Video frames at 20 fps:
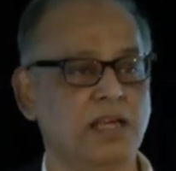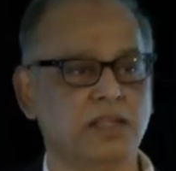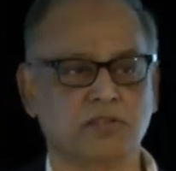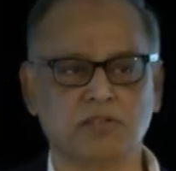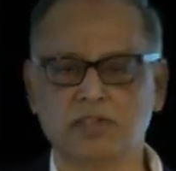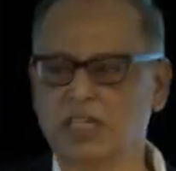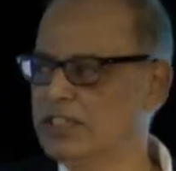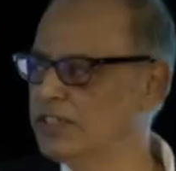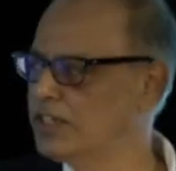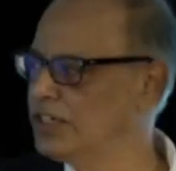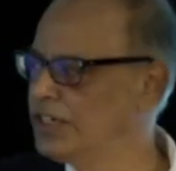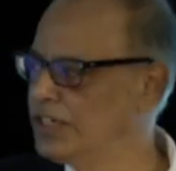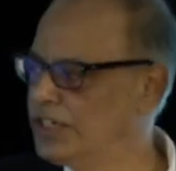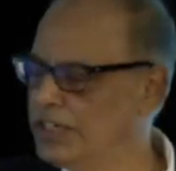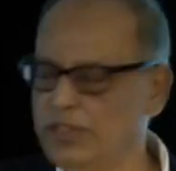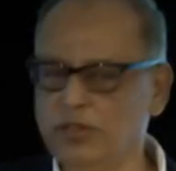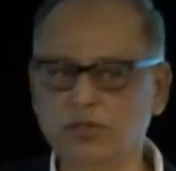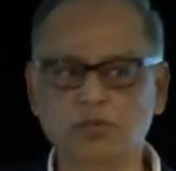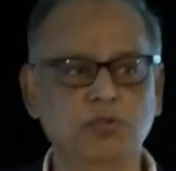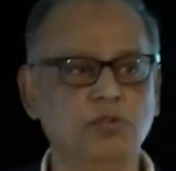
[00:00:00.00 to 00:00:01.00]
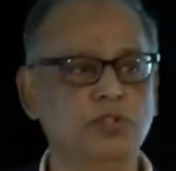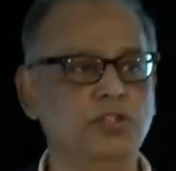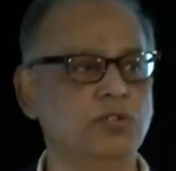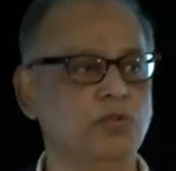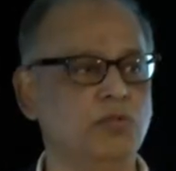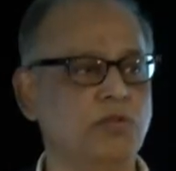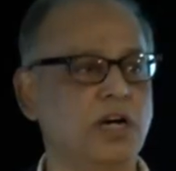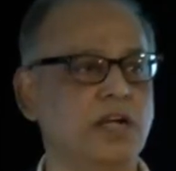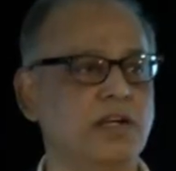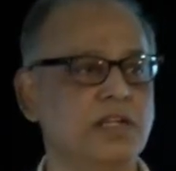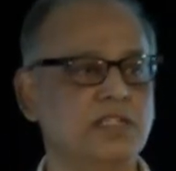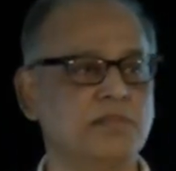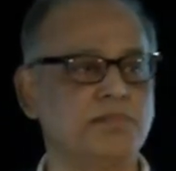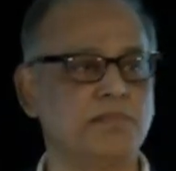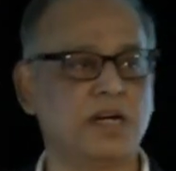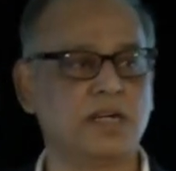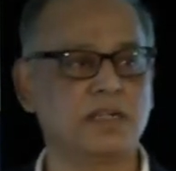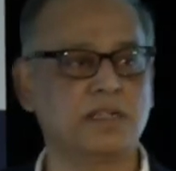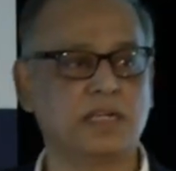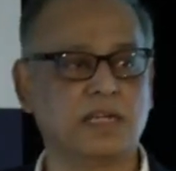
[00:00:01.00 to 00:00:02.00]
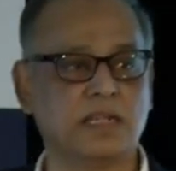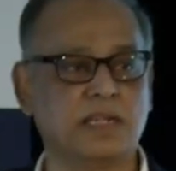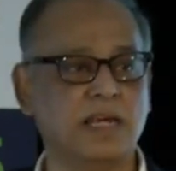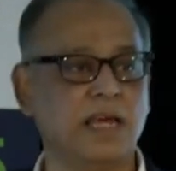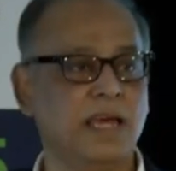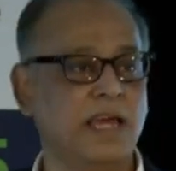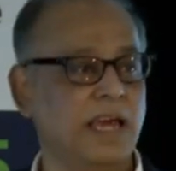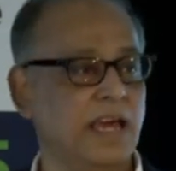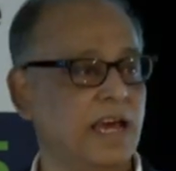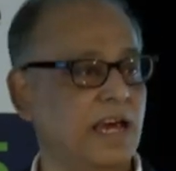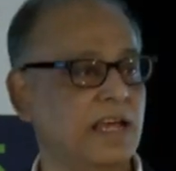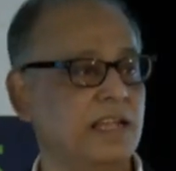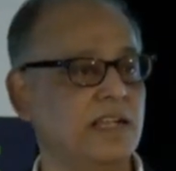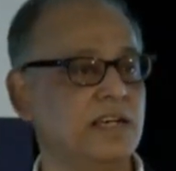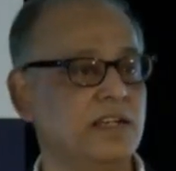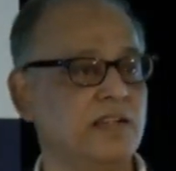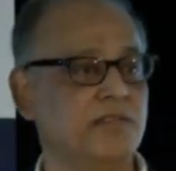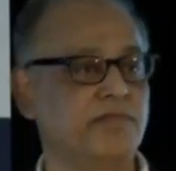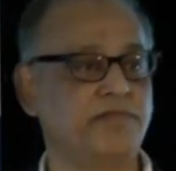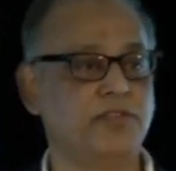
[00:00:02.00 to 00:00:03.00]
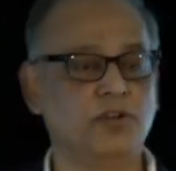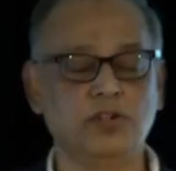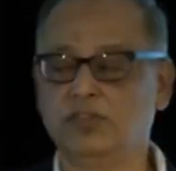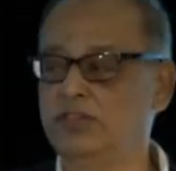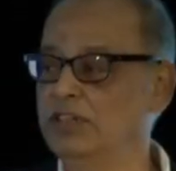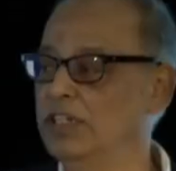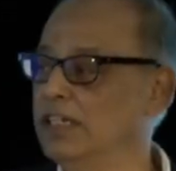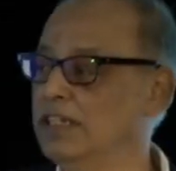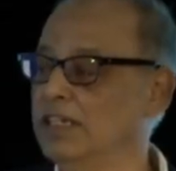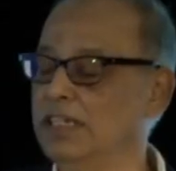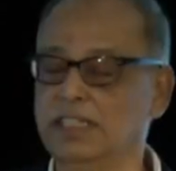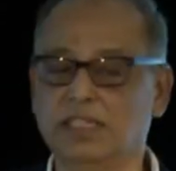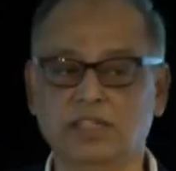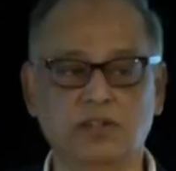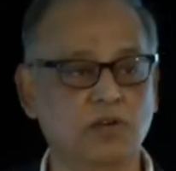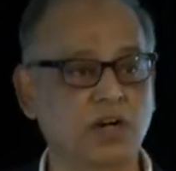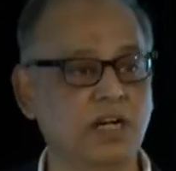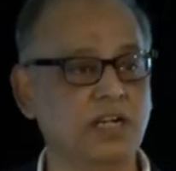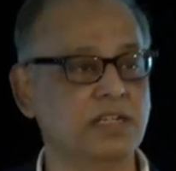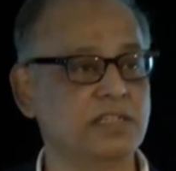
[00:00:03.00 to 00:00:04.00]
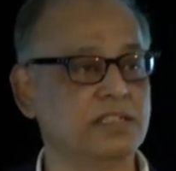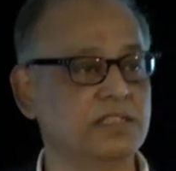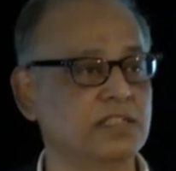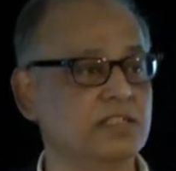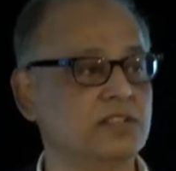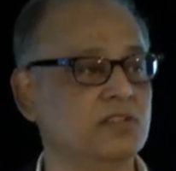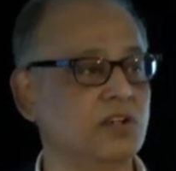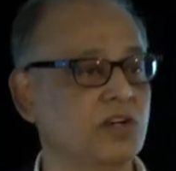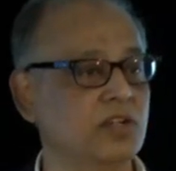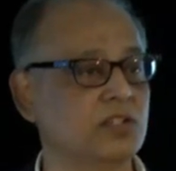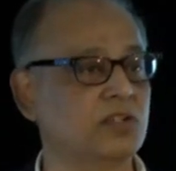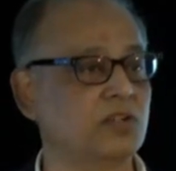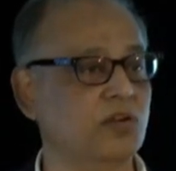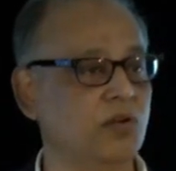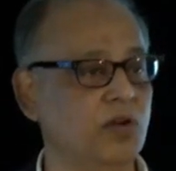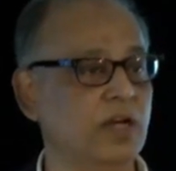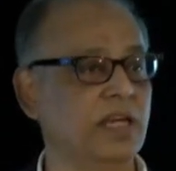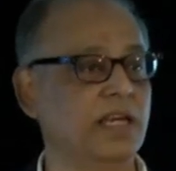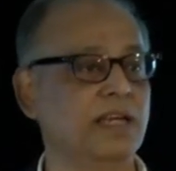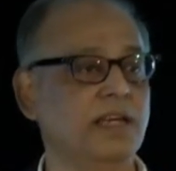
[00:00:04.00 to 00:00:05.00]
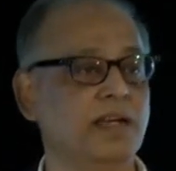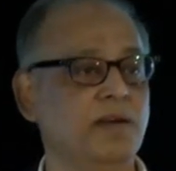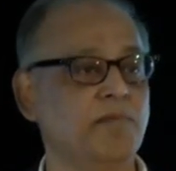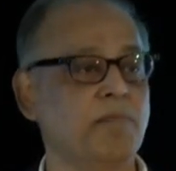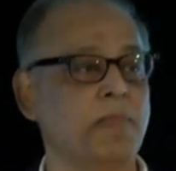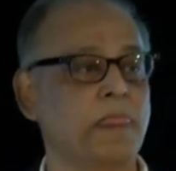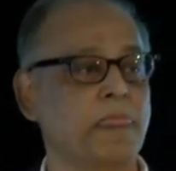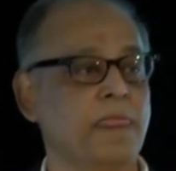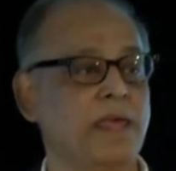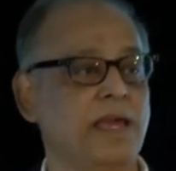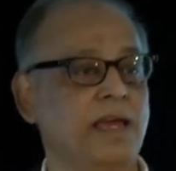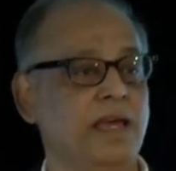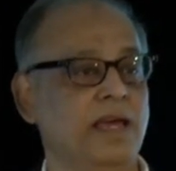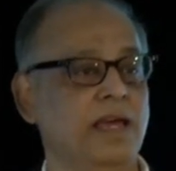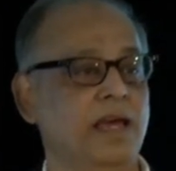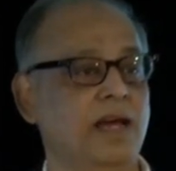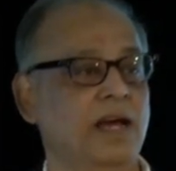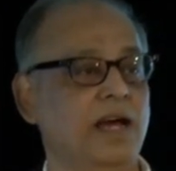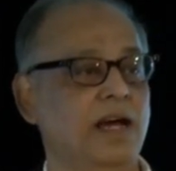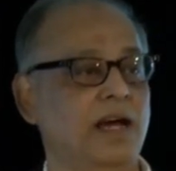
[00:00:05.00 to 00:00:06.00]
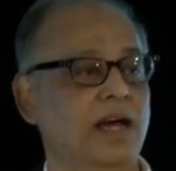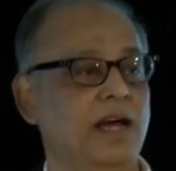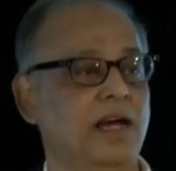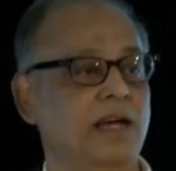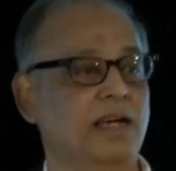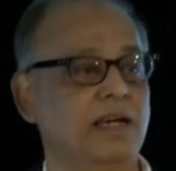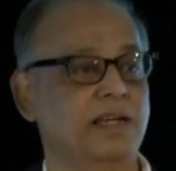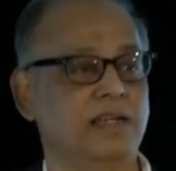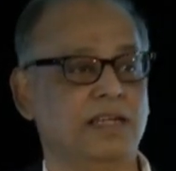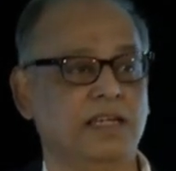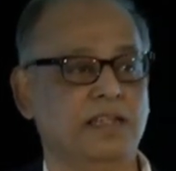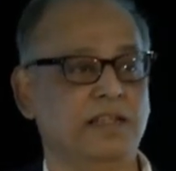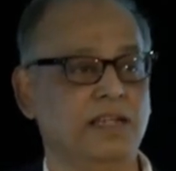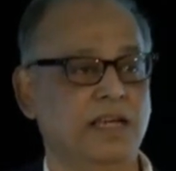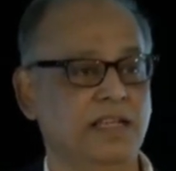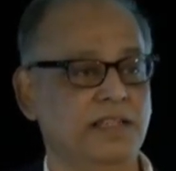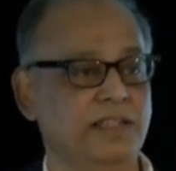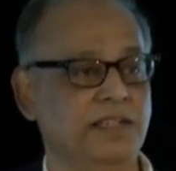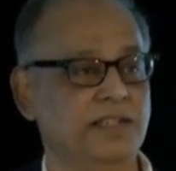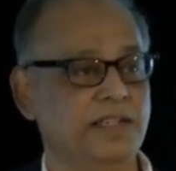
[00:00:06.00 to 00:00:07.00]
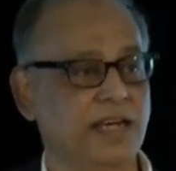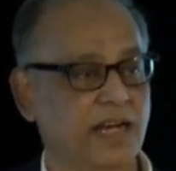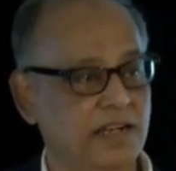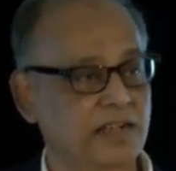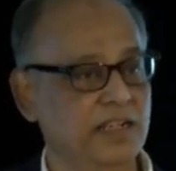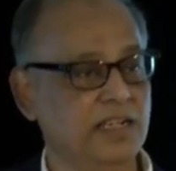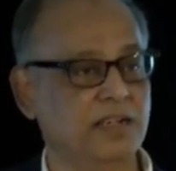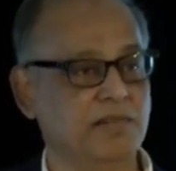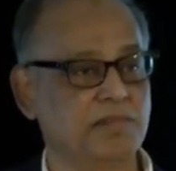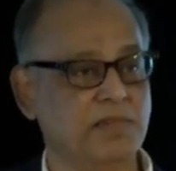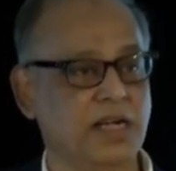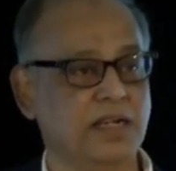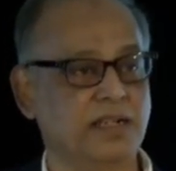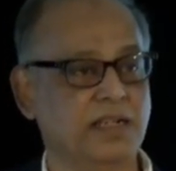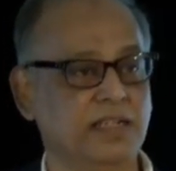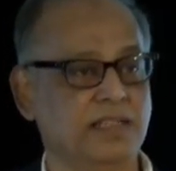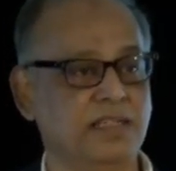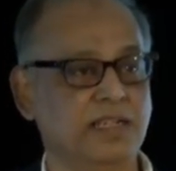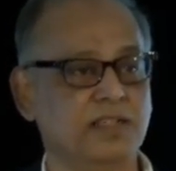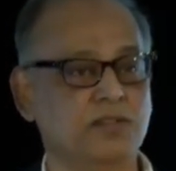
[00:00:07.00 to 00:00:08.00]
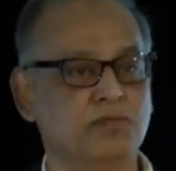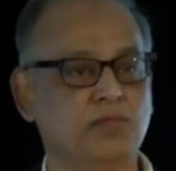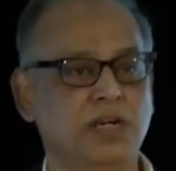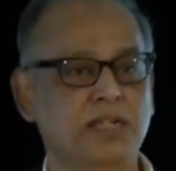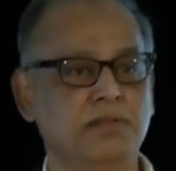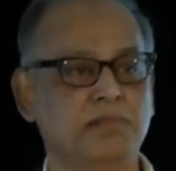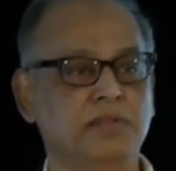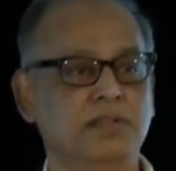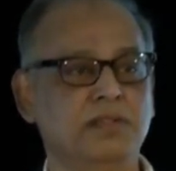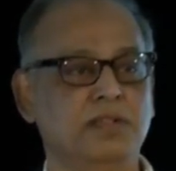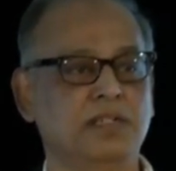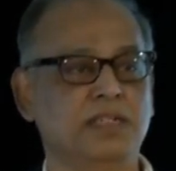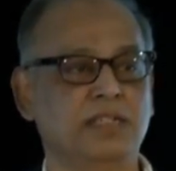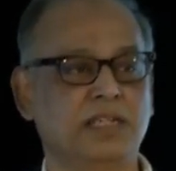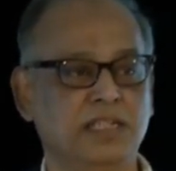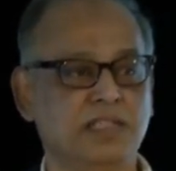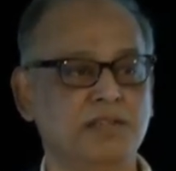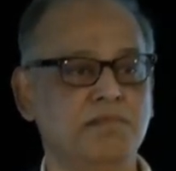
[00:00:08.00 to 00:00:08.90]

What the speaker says: So there's huge ORS market, and unfortunately, the ORS is not growing in the diarrheal market. There's another